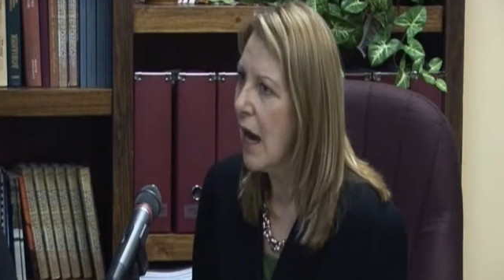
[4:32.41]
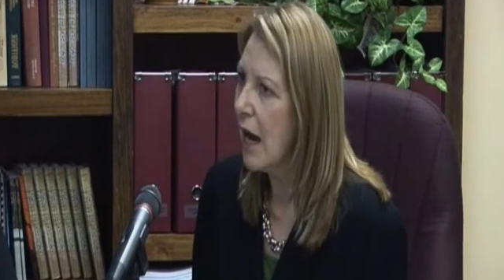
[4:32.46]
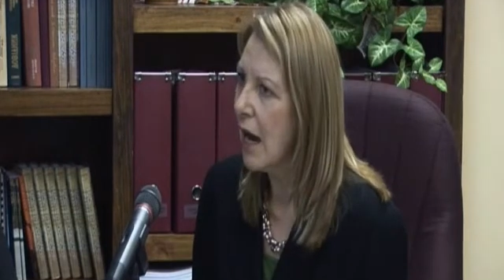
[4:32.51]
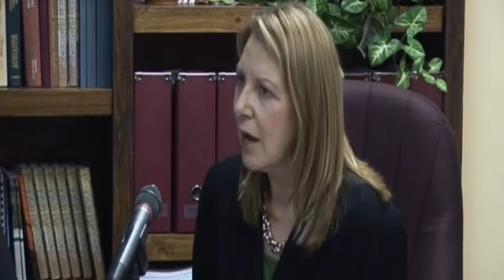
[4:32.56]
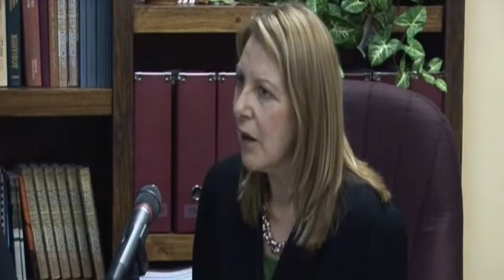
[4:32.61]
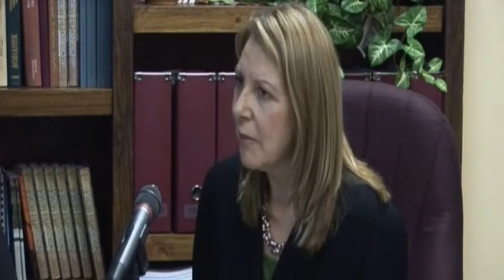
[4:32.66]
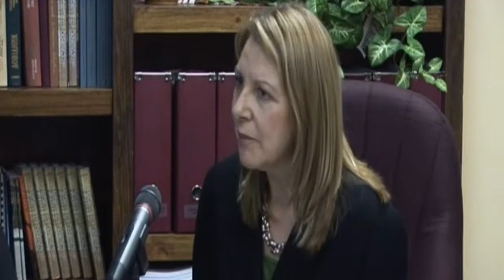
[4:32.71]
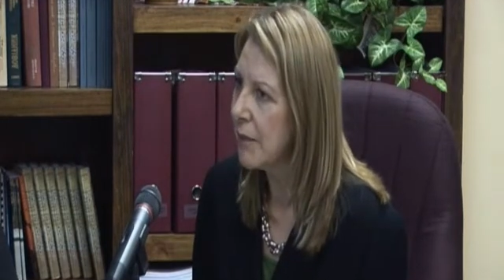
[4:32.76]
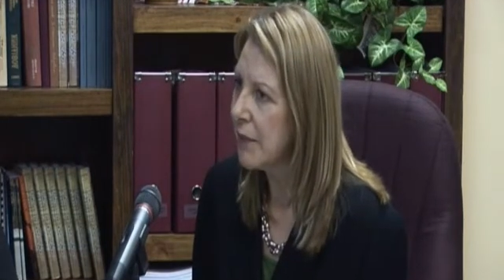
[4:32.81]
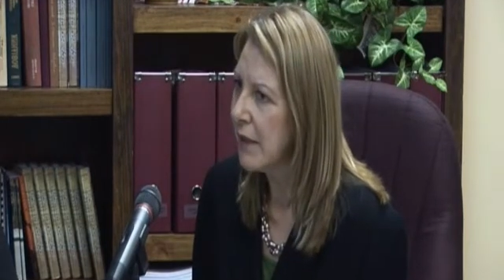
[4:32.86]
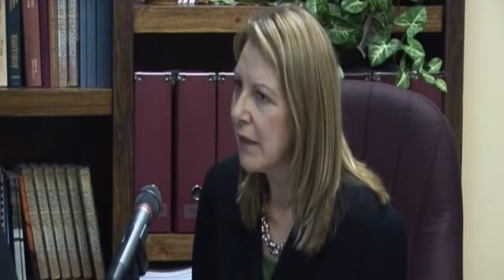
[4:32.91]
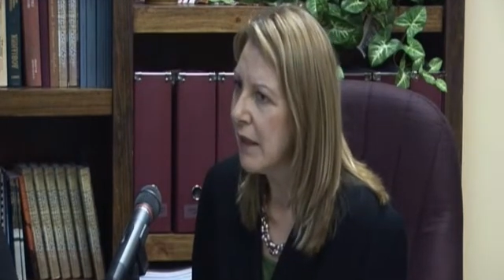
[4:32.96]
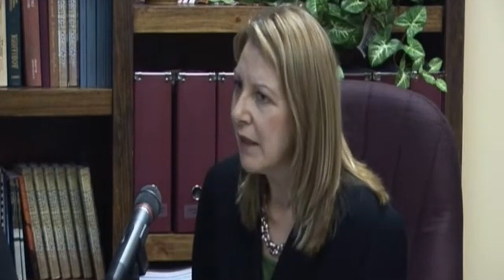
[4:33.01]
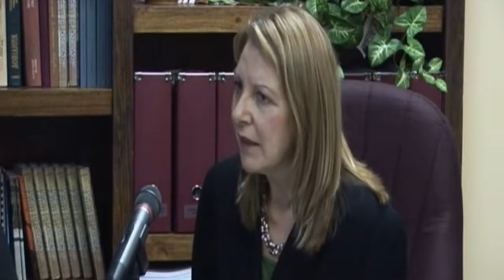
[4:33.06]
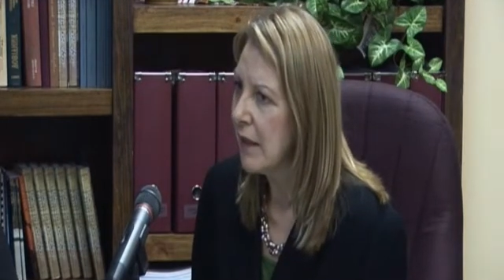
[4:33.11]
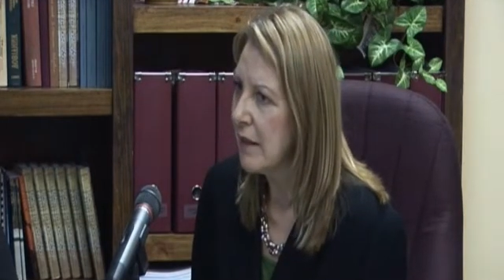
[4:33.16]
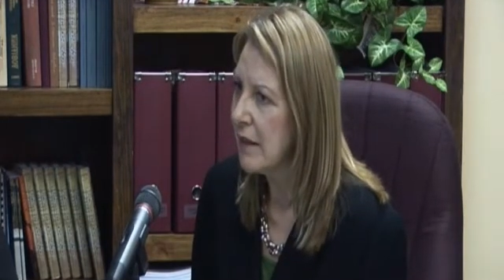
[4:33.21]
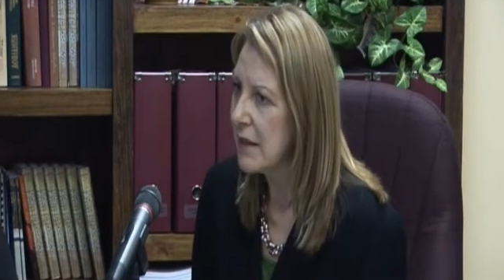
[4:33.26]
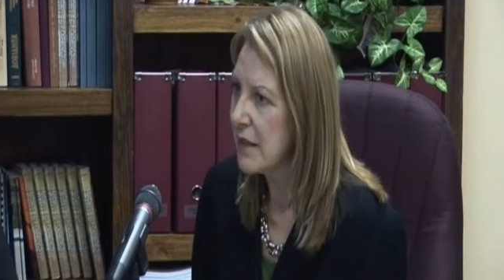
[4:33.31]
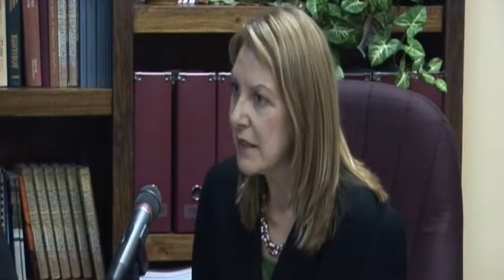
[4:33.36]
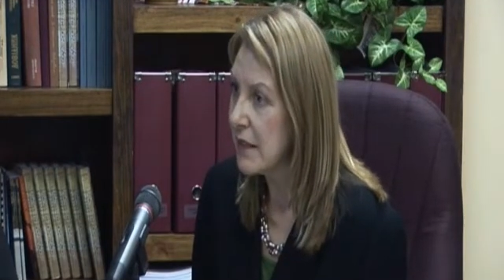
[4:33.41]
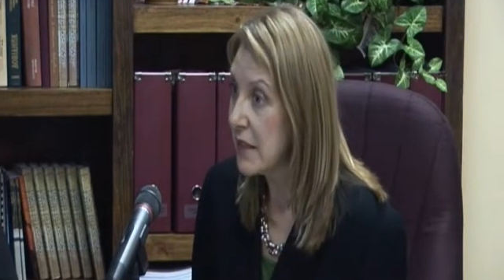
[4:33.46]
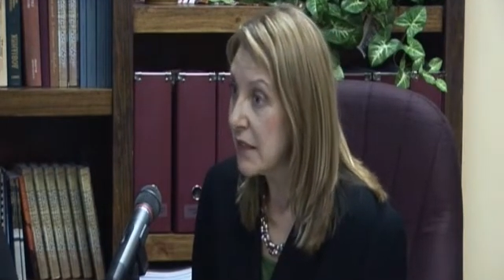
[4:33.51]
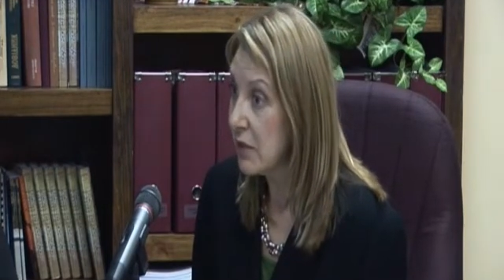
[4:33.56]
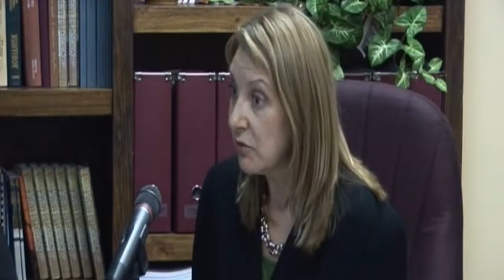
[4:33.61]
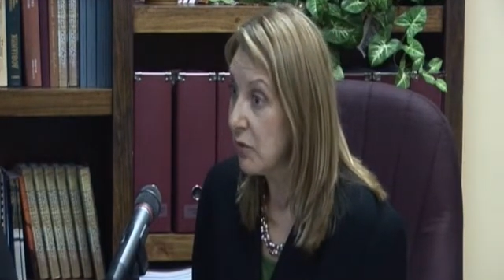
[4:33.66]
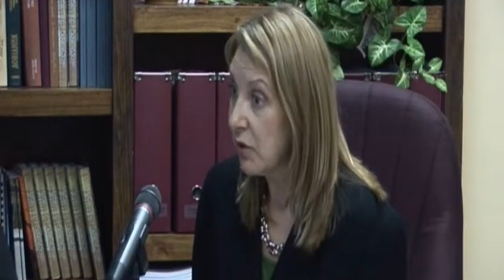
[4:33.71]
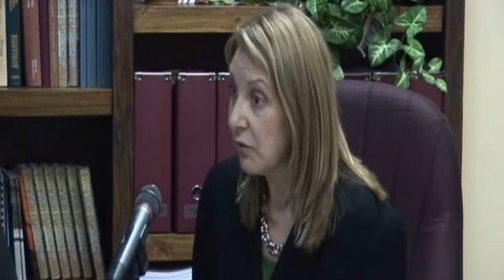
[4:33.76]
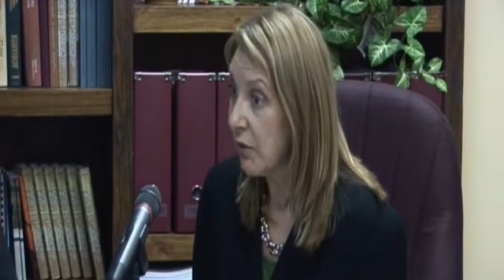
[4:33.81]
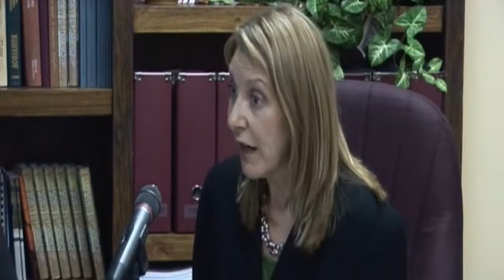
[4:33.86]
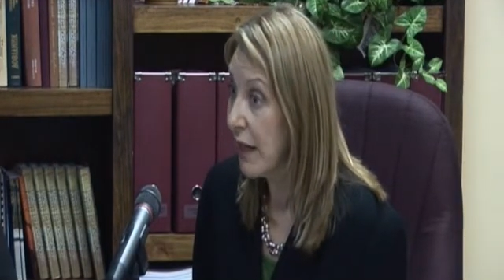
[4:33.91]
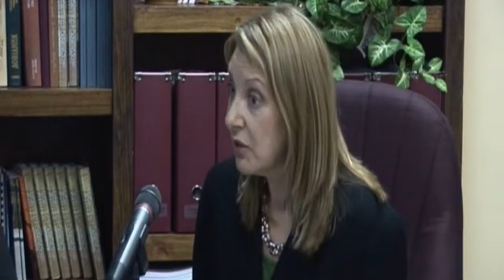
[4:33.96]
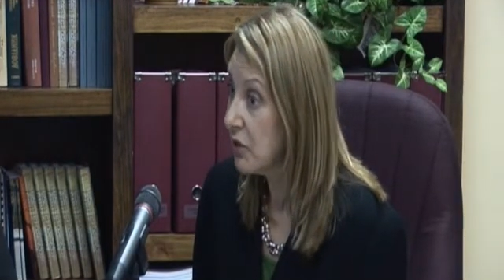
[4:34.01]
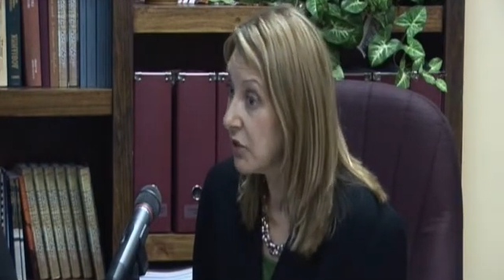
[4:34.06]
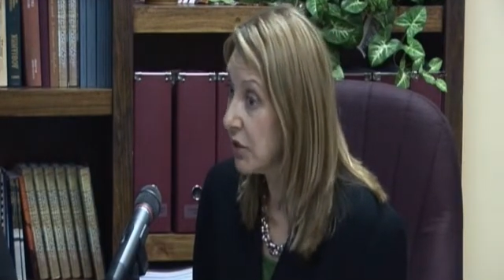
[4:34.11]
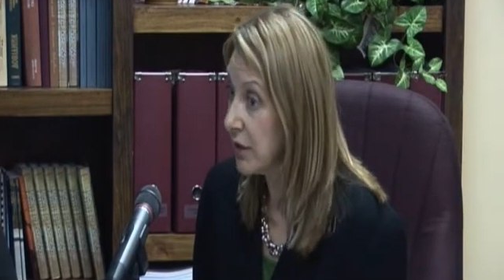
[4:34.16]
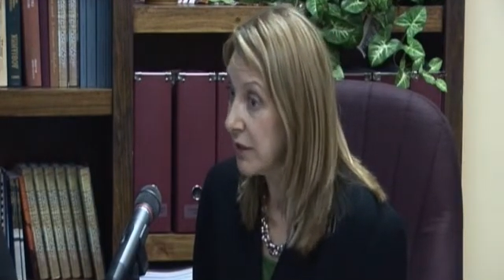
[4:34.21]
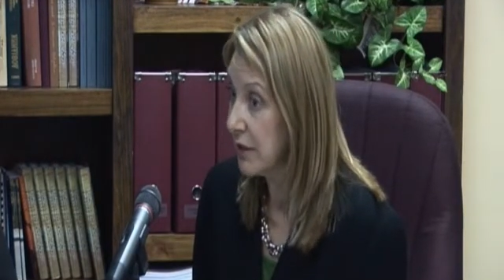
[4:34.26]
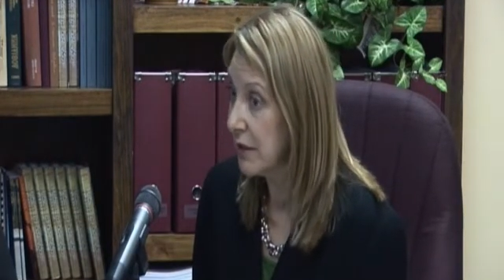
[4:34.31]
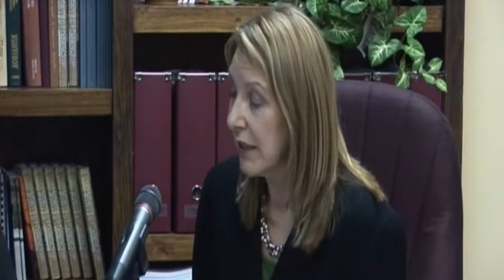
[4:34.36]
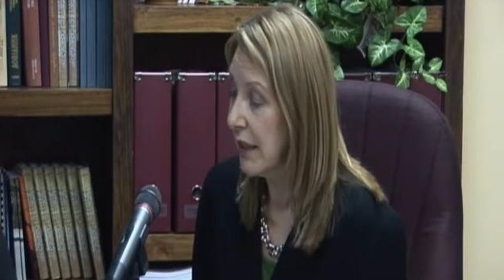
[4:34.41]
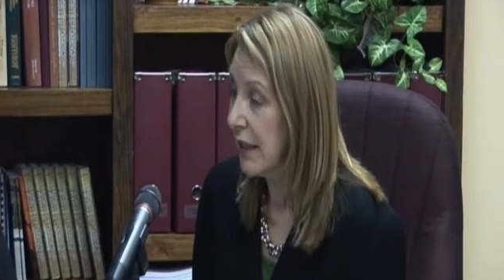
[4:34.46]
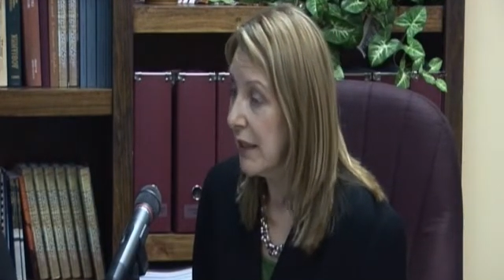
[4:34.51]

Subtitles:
The deterioration